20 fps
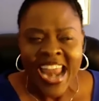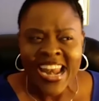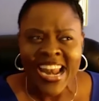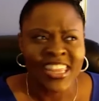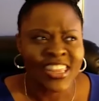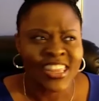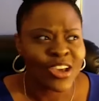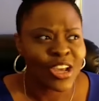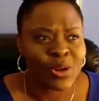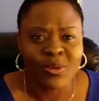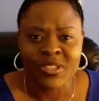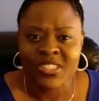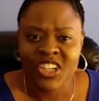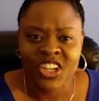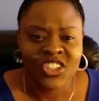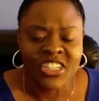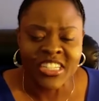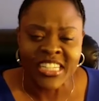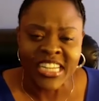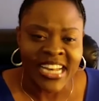And I thought it was
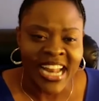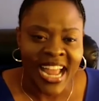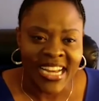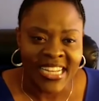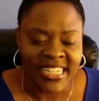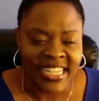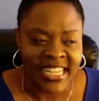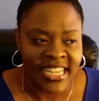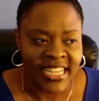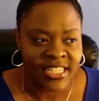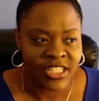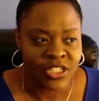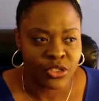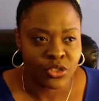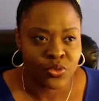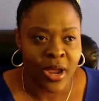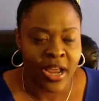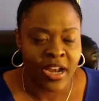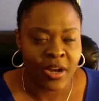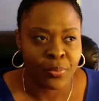such a neat idea to
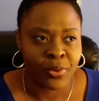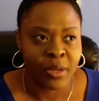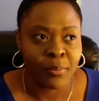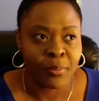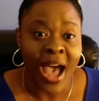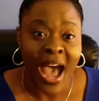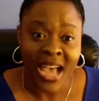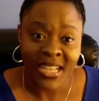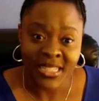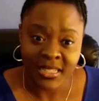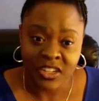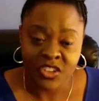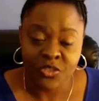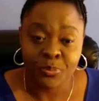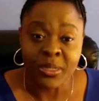try to bring positive